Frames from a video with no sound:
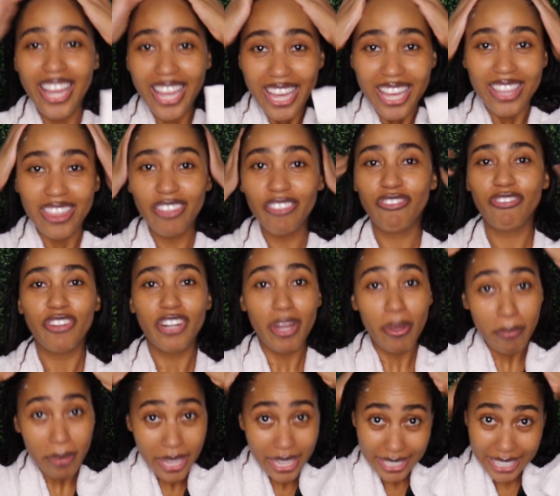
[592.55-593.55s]
in the
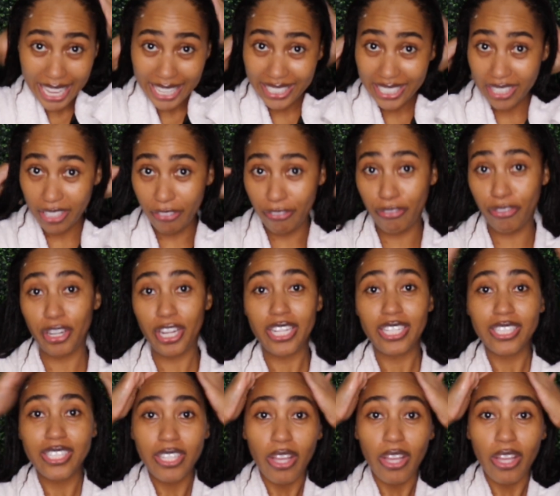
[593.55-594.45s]
front because I did the front.